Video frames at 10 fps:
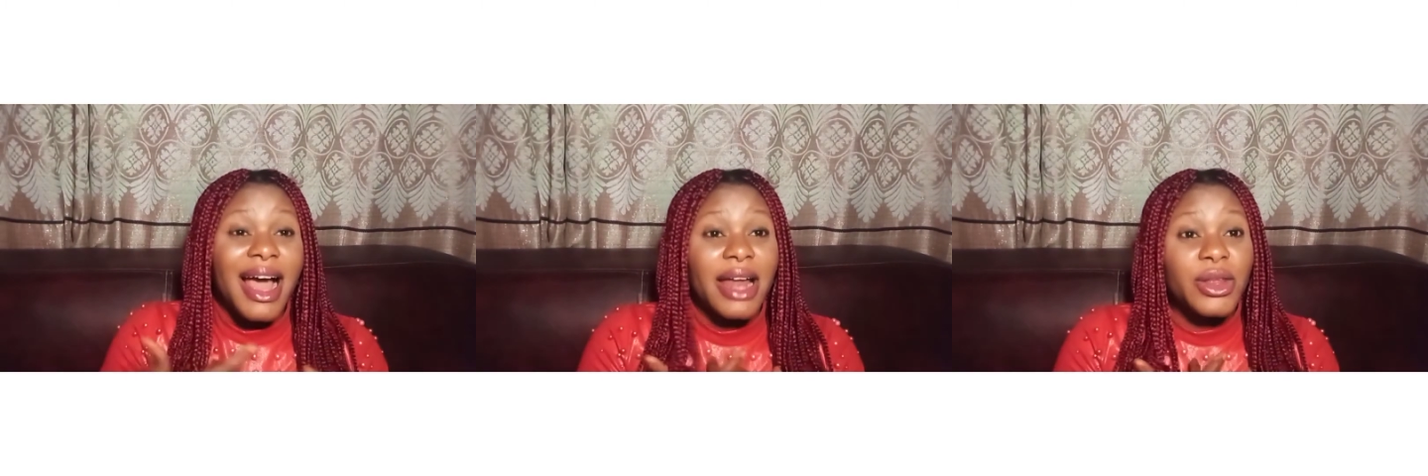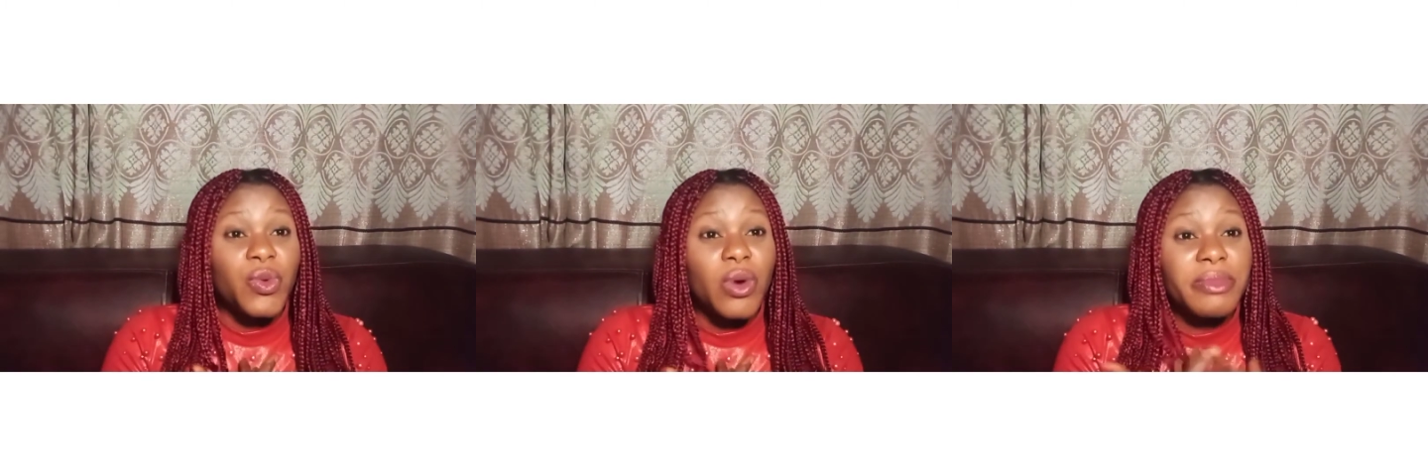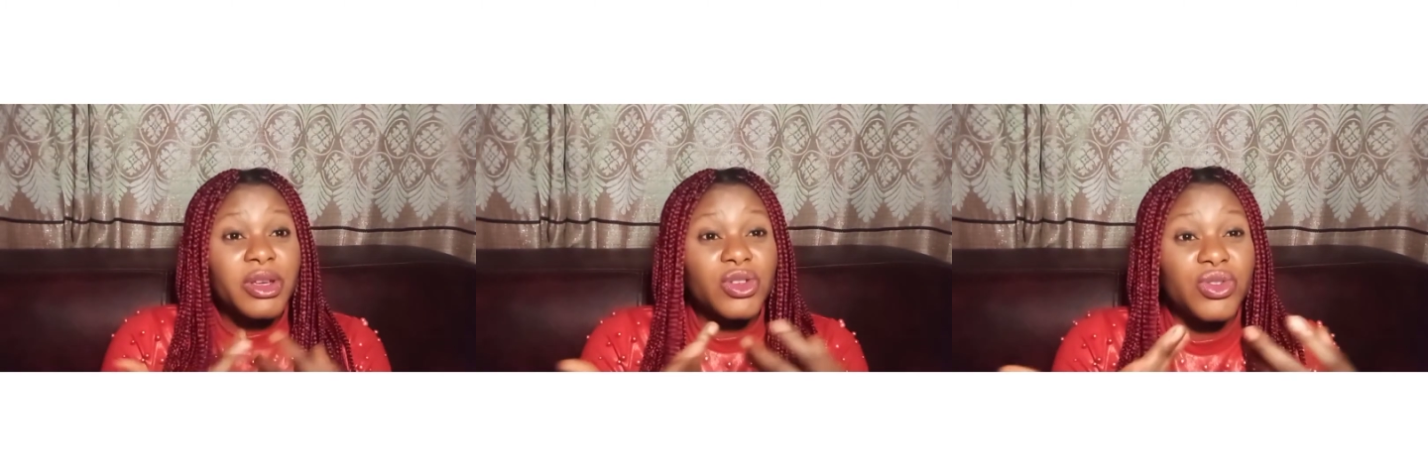And you want
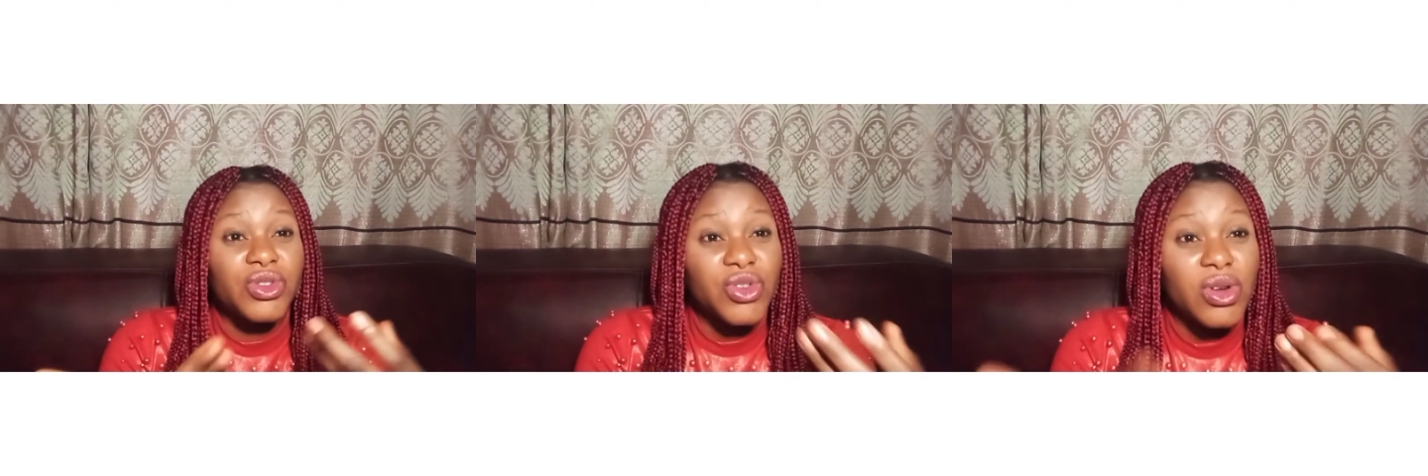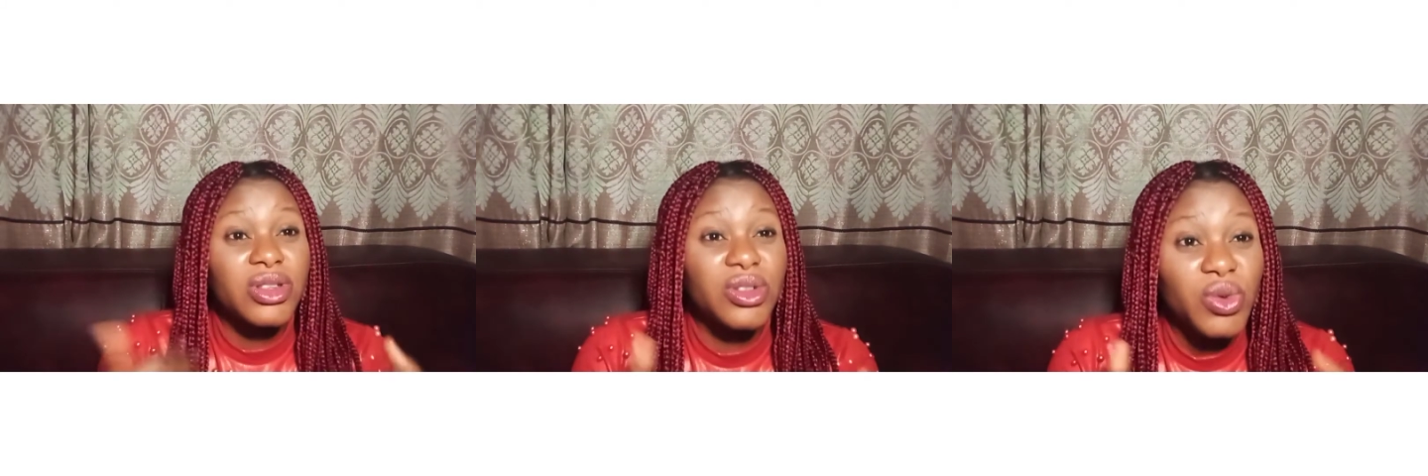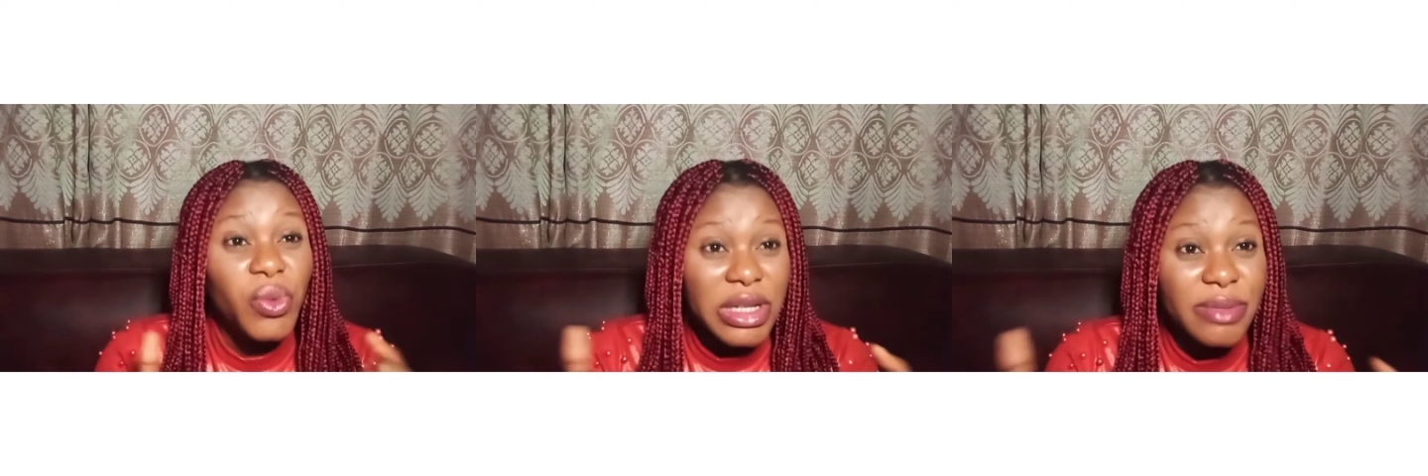me to trust
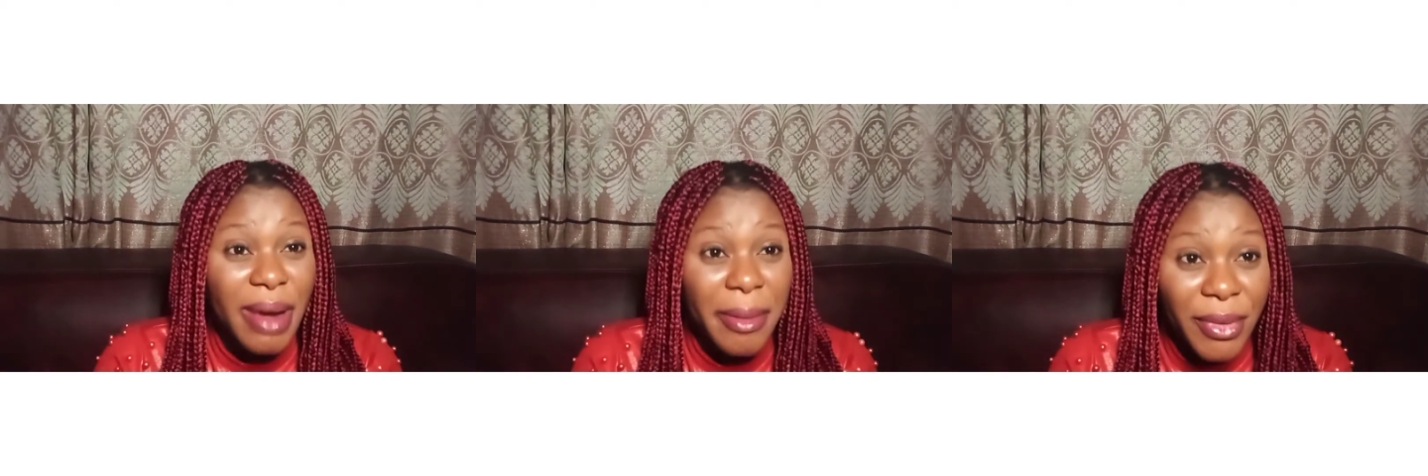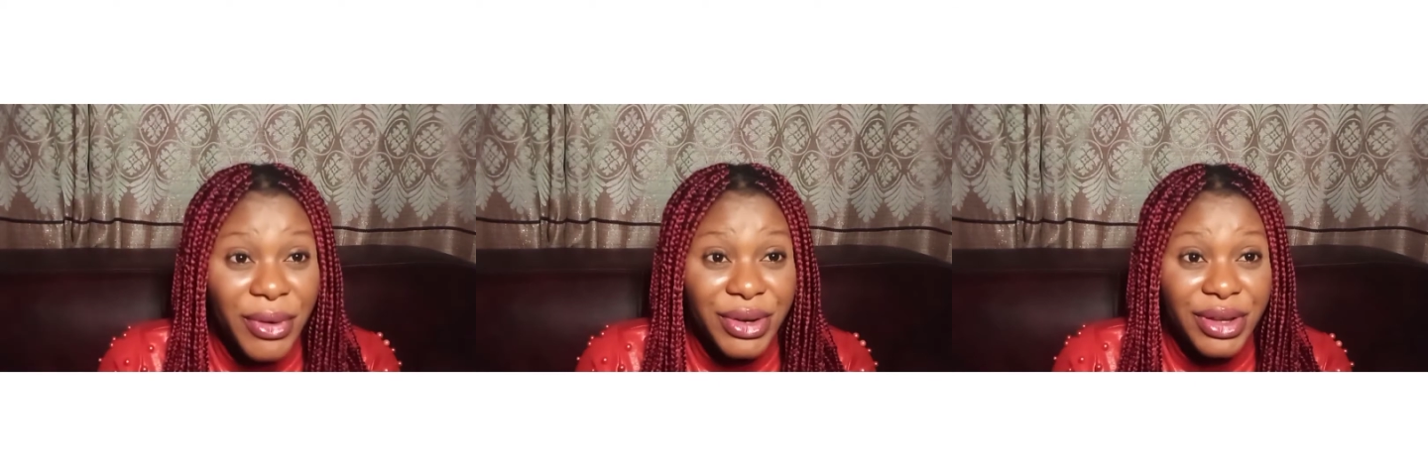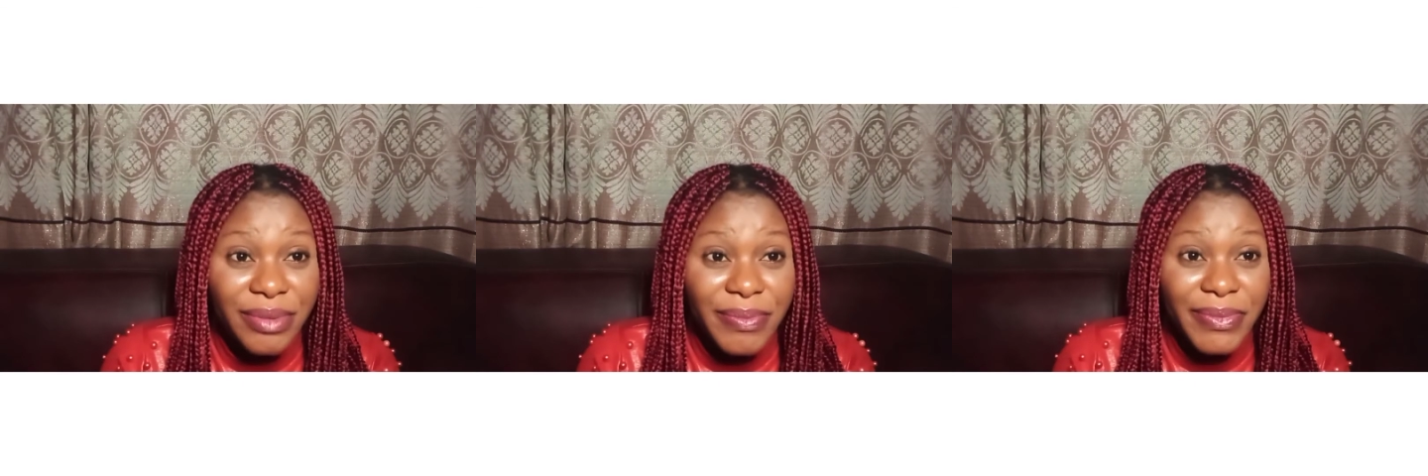you with my
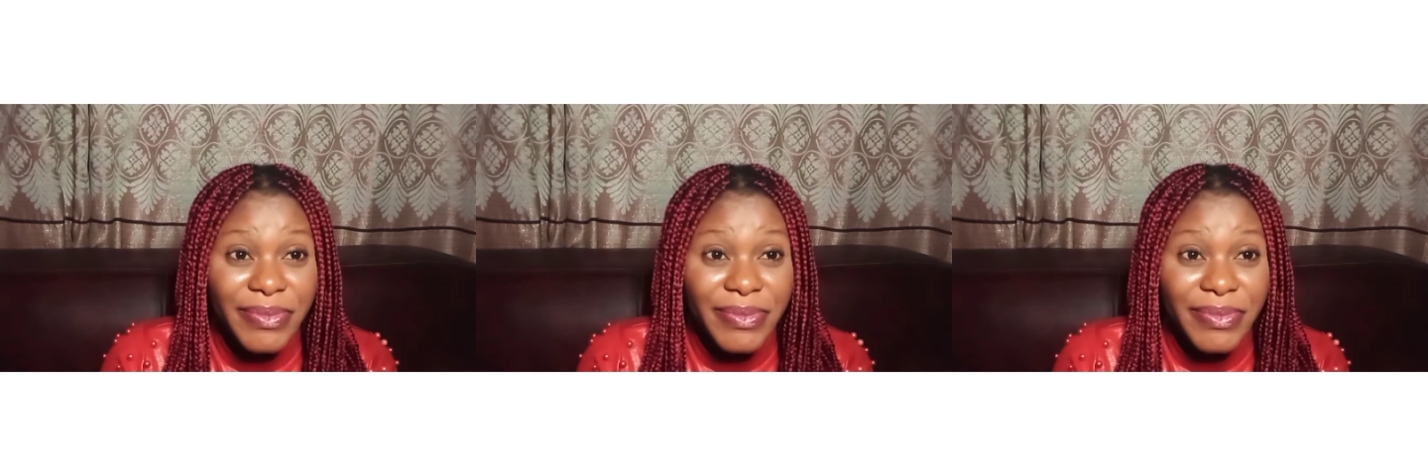money.